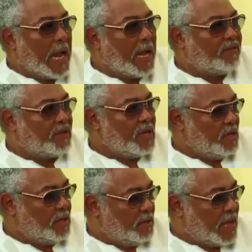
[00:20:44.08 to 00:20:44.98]
I
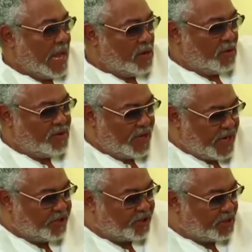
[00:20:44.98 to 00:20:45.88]
think are
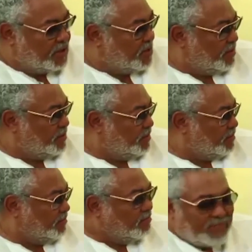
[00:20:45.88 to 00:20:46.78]
good-natured
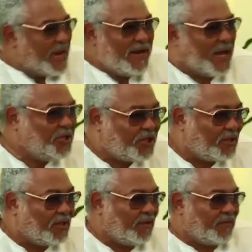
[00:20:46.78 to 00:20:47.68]
by nature,
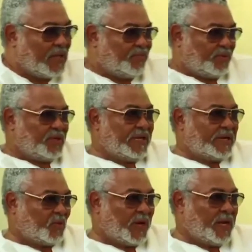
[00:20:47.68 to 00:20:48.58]
if I'll put it
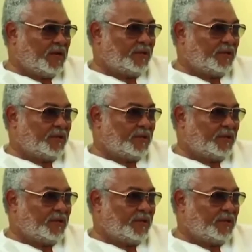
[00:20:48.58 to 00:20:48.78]
that way.